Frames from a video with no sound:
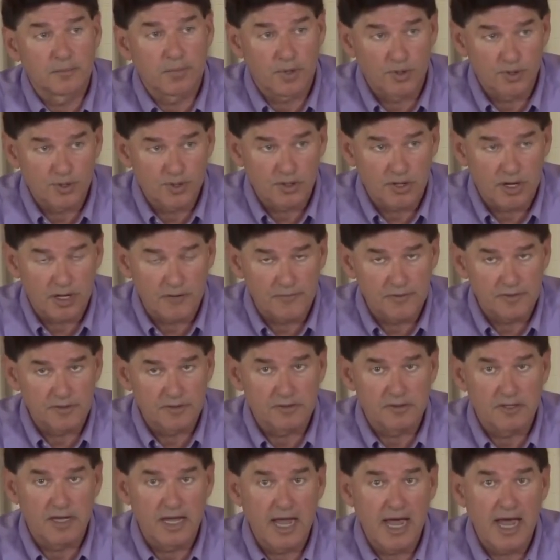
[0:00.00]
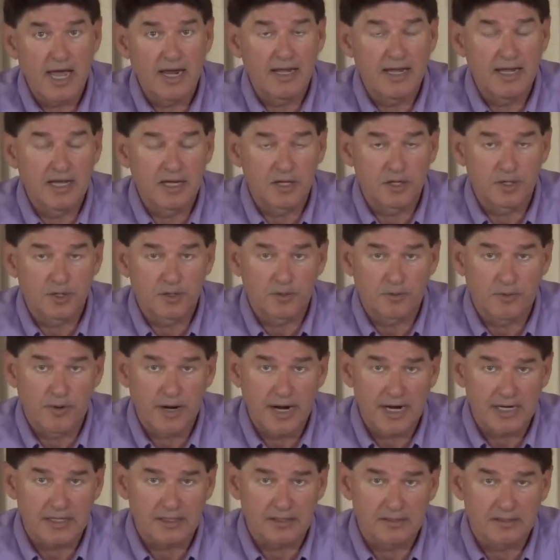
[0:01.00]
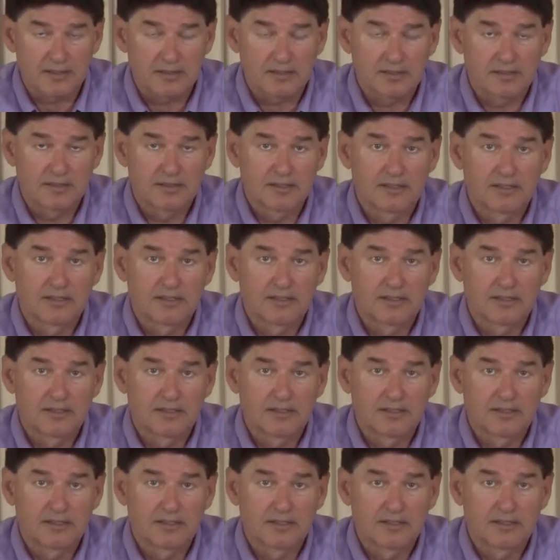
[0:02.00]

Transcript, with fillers: the post office, had a correct